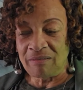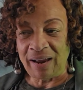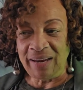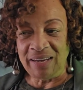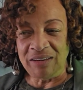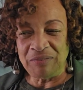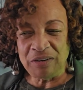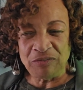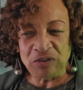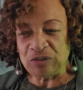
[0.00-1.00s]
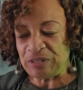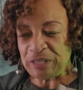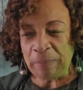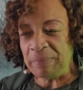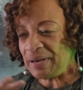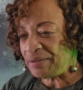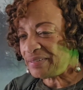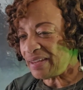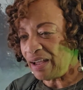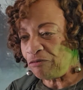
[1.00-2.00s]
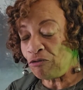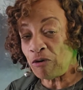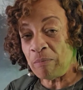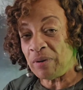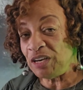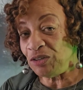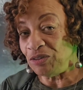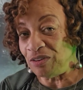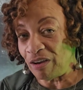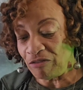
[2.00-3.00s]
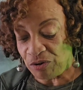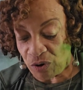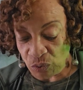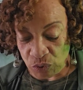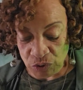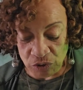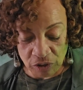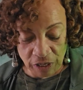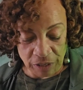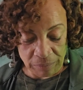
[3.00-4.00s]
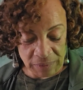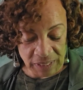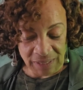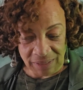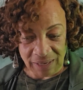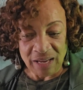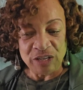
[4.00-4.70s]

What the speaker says: Right? Even if you're stepping outside for a minute, you never know who you're going to meet.